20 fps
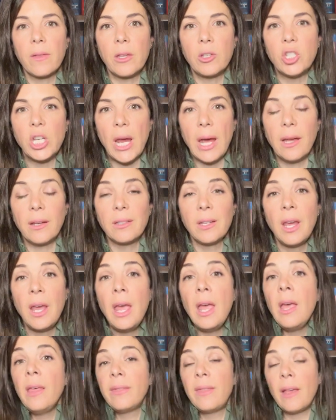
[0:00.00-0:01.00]
the jet.
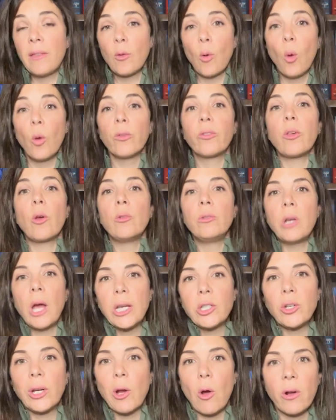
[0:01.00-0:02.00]
There's also
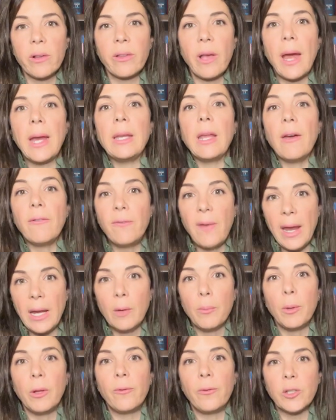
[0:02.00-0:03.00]
nitric oxide
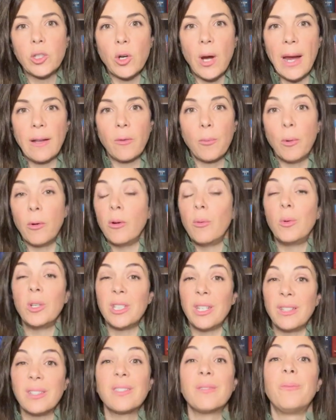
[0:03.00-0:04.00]
available for transport,
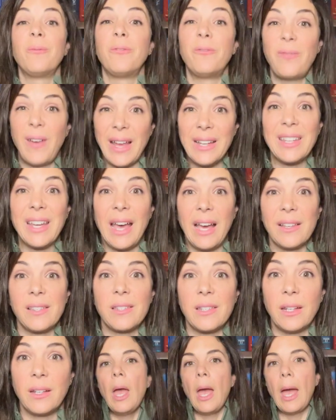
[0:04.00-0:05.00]
which is
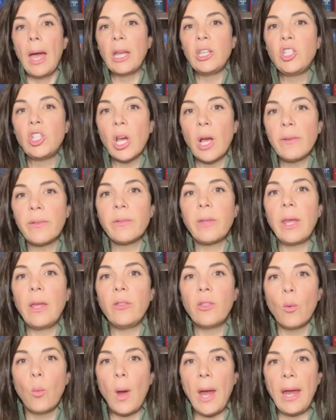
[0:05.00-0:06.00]
fantastic.
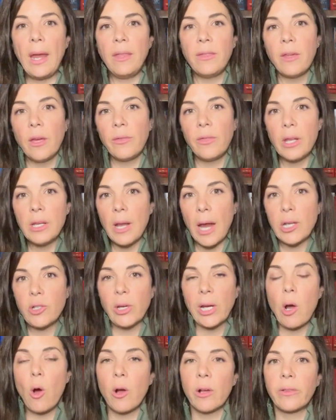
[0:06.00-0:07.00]
Adjusting the way that the
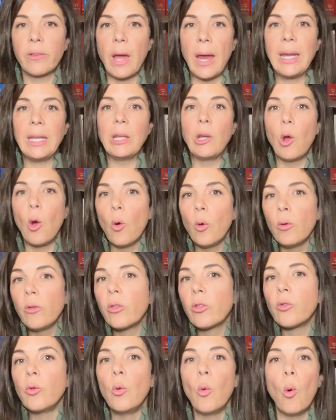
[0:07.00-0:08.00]
nitric oxide
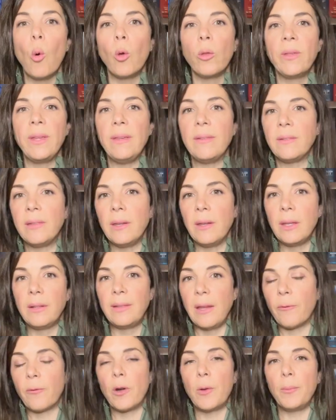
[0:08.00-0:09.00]
goes through all these
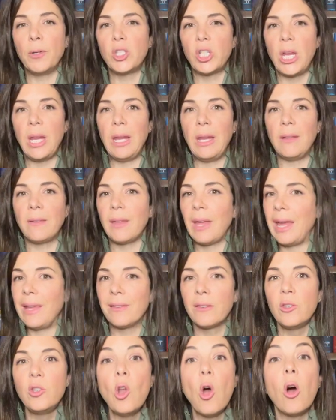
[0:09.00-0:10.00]
different machines
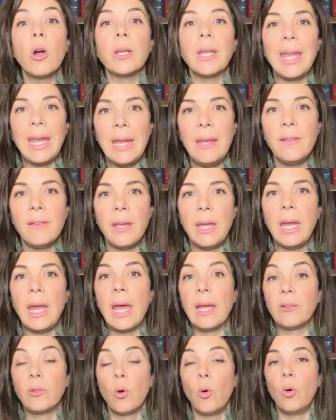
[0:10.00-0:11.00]
is not
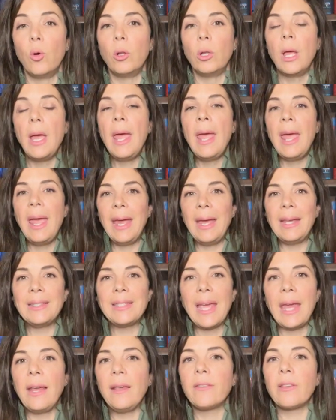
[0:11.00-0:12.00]
easy at all. It
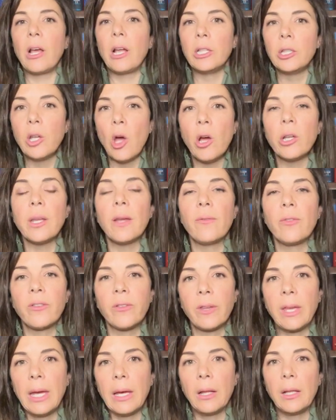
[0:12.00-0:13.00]
takes a lot of
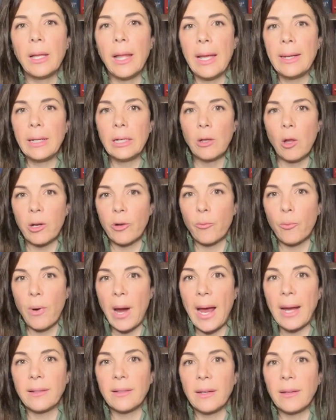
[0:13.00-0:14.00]
skill and a lot of
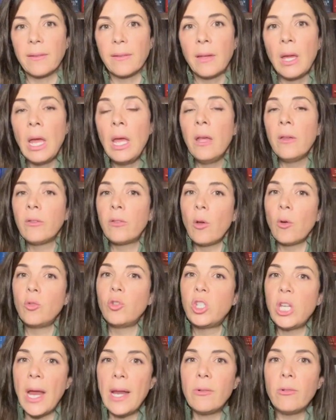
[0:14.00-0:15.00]
practice. So
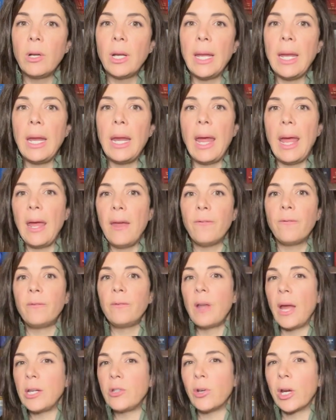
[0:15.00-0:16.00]
generally, if
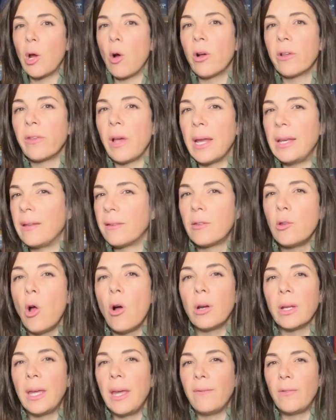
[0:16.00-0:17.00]
nitric oxide is
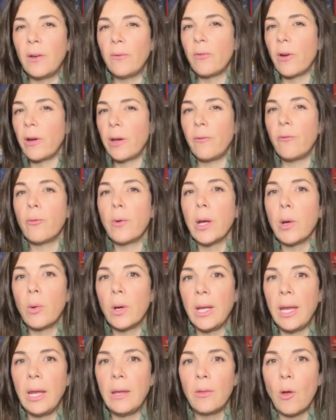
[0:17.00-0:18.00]
not given very
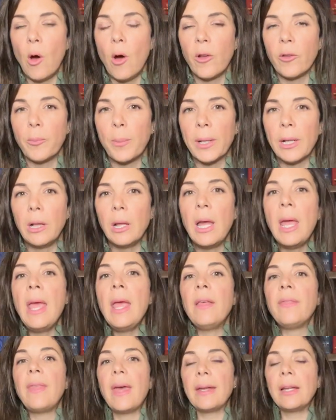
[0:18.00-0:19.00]
frequently in the hospital,
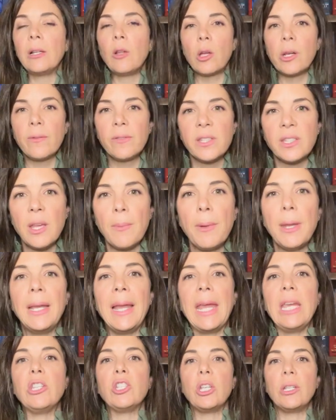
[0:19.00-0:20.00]
then a lot of
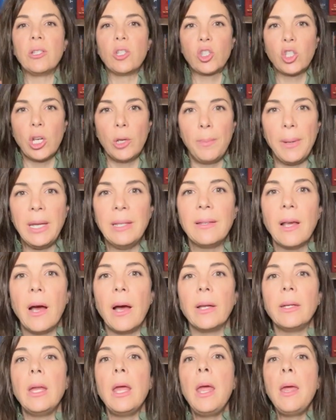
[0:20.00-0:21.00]
simulations should be
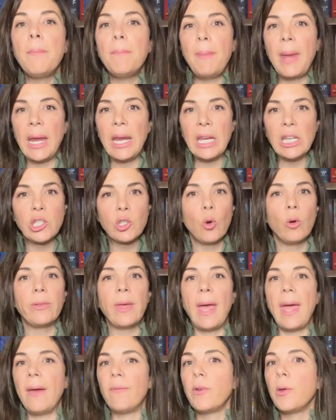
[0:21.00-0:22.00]
done, making sure
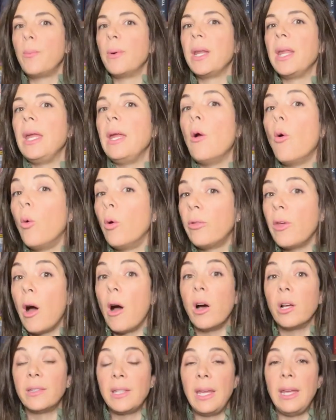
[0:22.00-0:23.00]
that everybody, all the
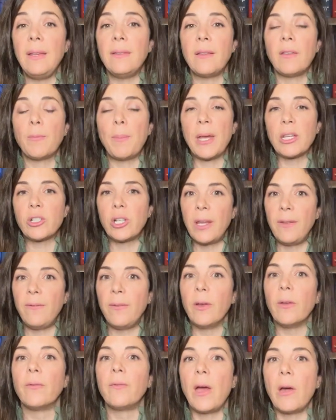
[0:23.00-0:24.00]
RTs especially,
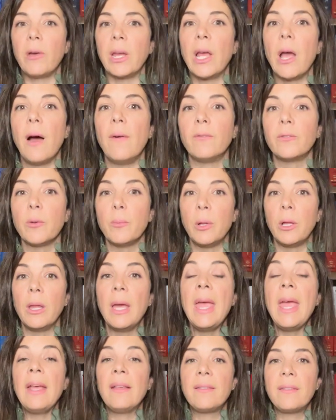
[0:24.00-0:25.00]
feel very
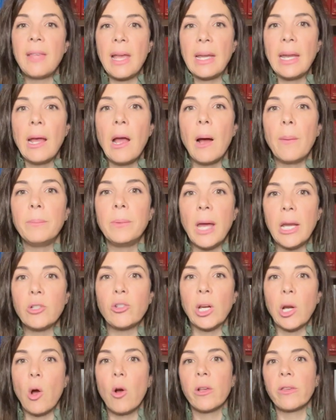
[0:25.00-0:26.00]
comfortable setting up
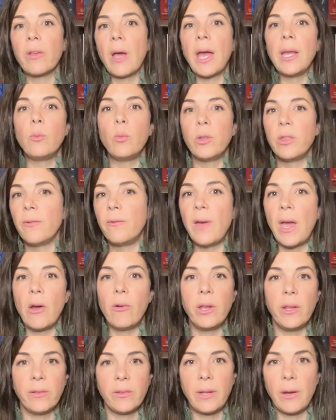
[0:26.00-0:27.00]
nitric oxide with the
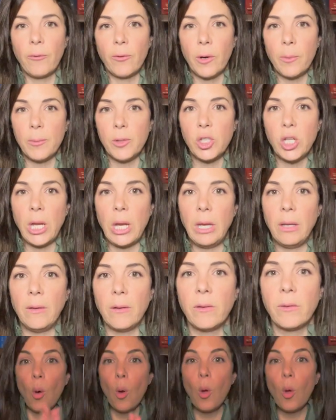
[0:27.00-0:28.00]
various different
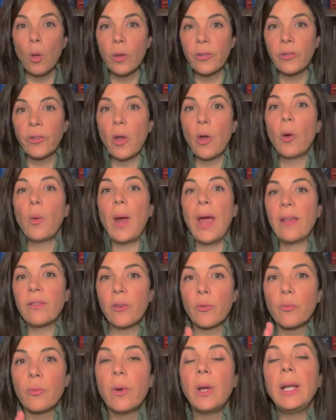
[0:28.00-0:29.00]
machines. Also, as
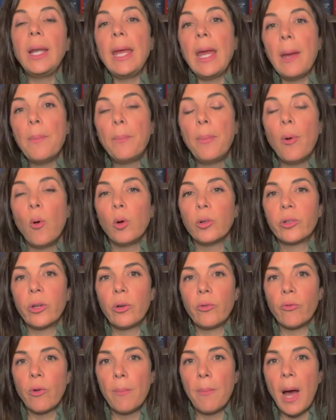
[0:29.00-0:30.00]
a really
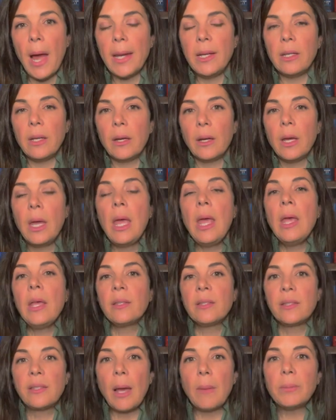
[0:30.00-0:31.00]
important reminder,
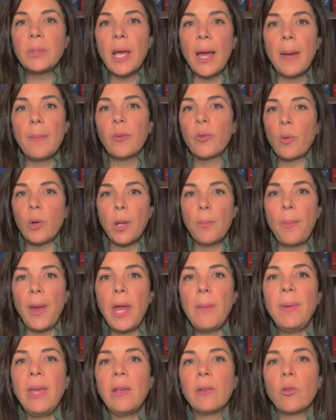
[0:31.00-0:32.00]
sometimes when a
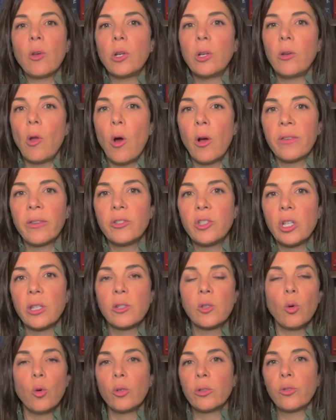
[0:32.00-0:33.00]
baby is on an oxygen
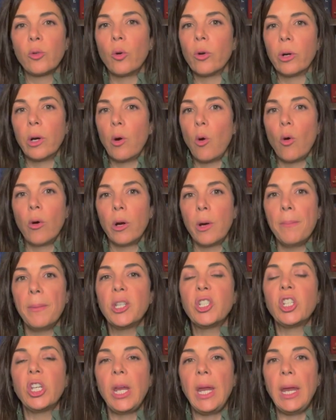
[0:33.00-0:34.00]
source or a
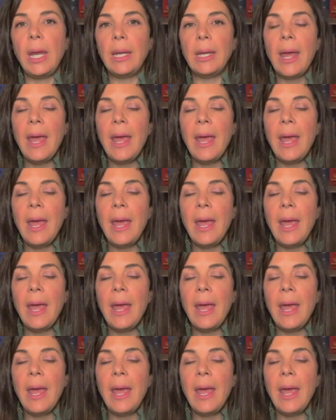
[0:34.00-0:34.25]
machine,